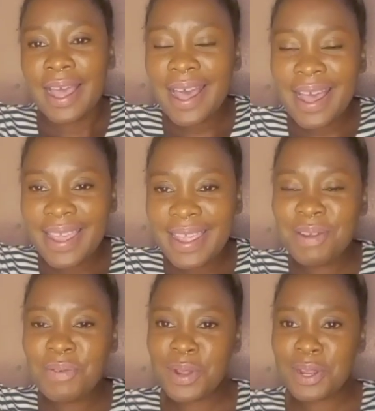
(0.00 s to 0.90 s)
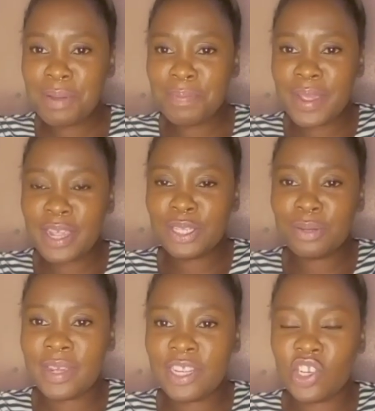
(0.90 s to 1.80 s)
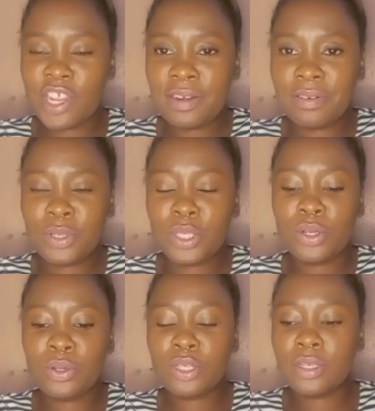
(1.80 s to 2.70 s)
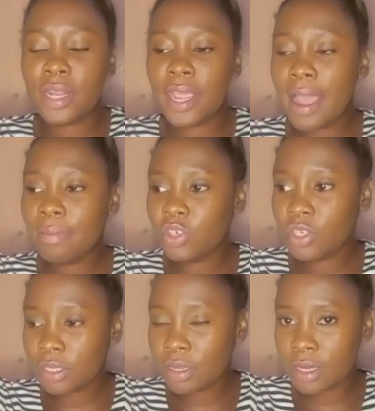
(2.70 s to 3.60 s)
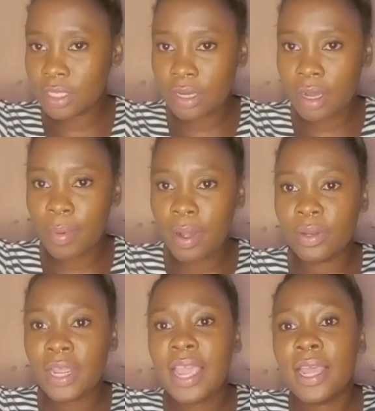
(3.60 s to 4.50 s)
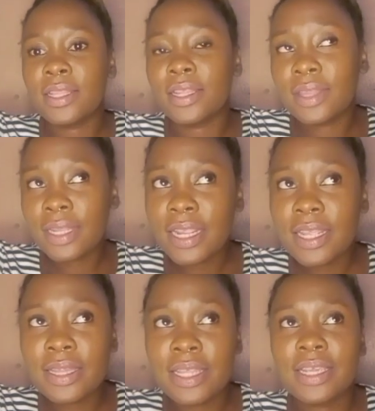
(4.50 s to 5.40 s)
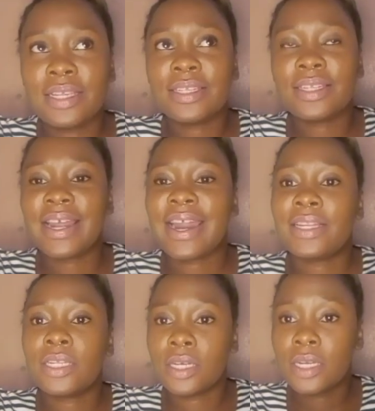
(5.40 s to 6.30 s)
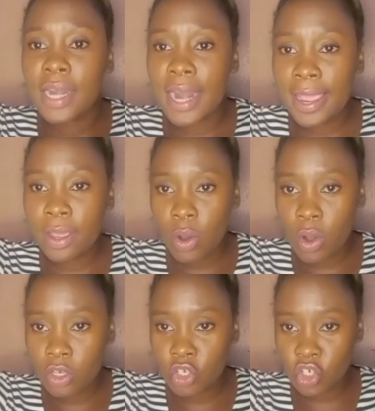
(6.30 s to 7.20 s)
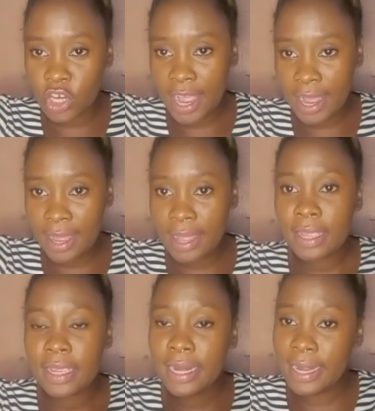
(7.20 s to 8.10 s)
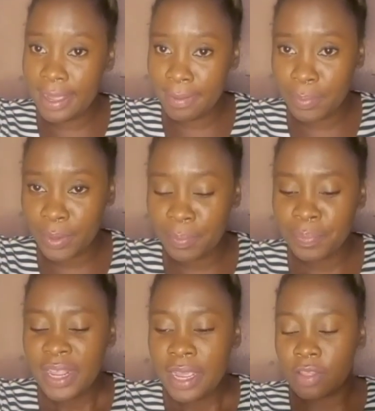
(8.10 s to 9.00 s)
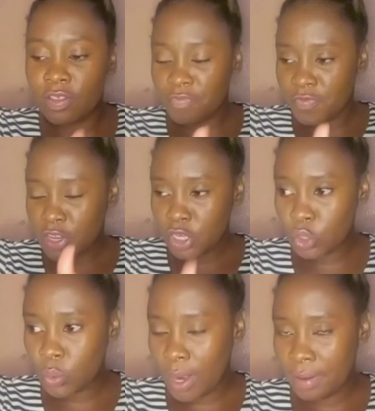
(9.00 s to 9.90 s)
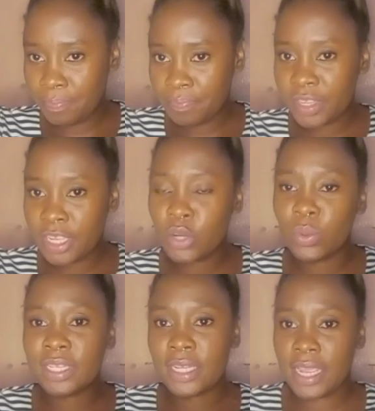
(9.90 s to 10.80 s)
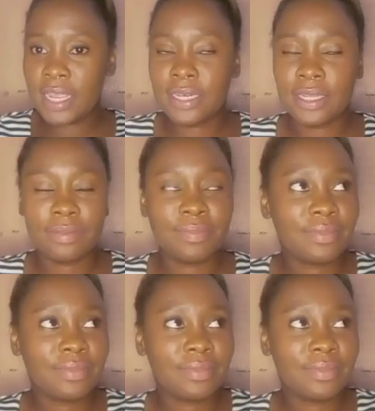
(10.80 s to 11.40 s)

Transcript: Hi and welcome back to my channel. So today I'm just gonna talk about the three things that I didn't like on Shaka Ilembe. The first one, it was the ending.